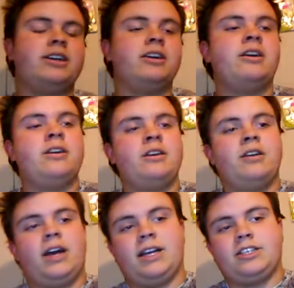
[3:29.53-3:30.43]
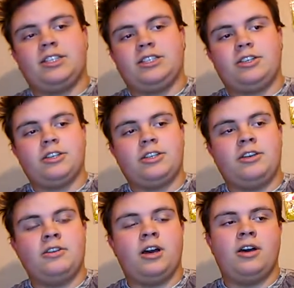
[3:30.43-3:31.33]
I actually took
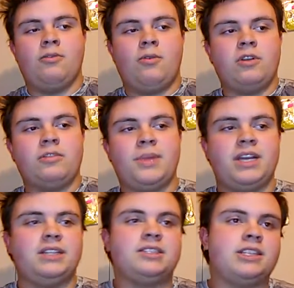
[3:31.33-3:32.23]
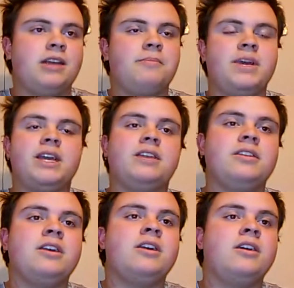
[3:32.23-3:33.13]
one of the baits that I
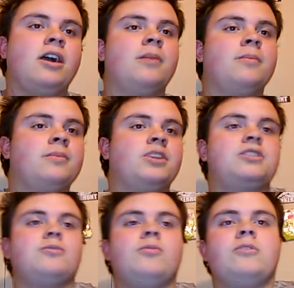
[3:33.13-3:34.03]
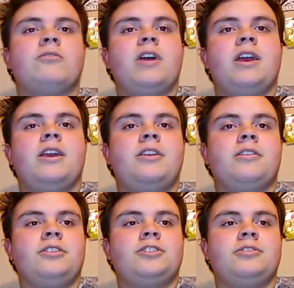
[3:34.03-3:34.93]
made. This one right
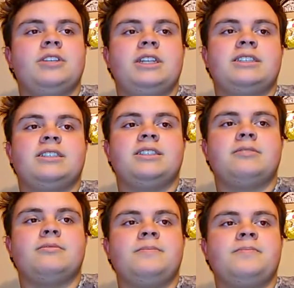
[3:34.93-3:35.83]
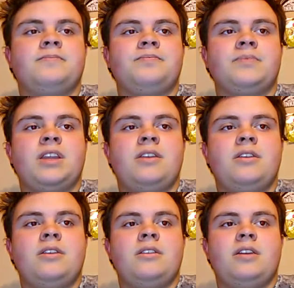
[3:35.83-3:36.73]
here, I'll show you guys this one.
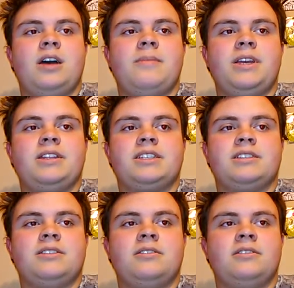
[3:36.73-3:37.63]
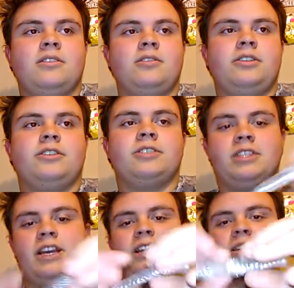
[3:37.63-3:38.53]
I made this earlier today.